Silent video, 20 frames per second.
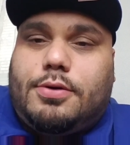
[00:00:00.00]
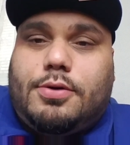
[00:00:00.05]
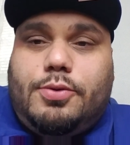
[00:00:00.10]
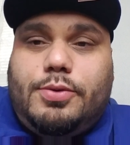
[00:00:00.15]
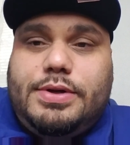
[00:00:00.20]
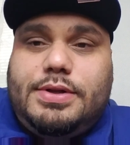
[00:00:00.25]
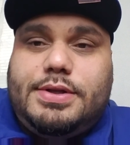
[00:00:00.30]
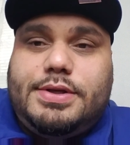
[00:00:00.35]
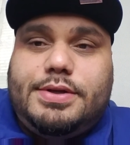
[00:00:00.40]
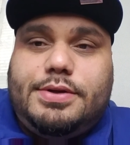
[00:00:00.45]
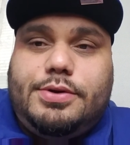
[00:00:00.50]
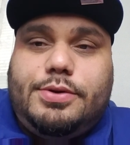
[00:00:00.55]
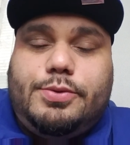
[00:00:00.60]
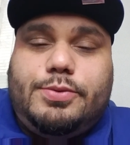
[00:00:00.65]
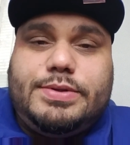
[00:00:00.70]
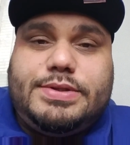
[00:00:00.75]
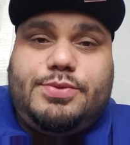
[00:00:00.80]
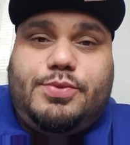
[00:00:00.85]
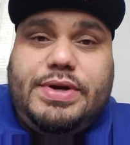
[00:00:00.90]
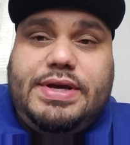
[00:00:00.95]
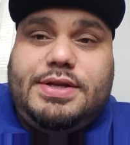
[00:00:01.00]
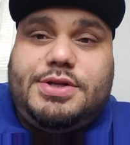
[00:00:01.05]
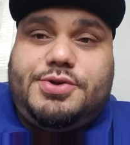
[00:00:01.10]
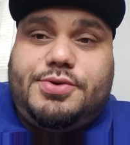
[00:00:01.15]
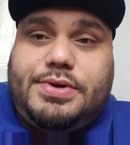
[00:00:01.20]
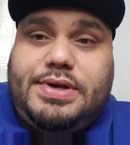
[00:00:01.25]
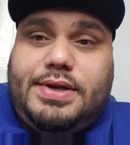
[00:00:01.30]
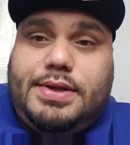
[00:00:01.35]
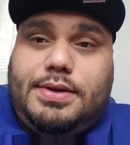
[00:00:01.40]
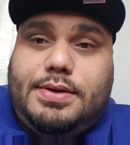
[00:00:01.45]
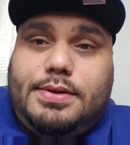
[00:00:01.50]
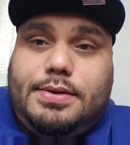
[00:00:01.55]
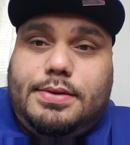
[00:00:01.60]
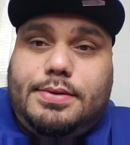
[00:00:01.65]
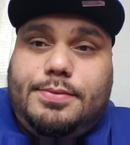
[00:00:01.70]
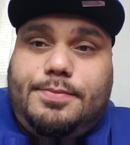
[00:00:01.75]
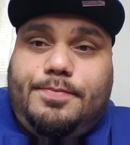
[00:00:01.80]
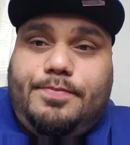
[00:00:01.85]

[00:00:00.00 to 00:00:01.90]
Quillen, who was weight drained.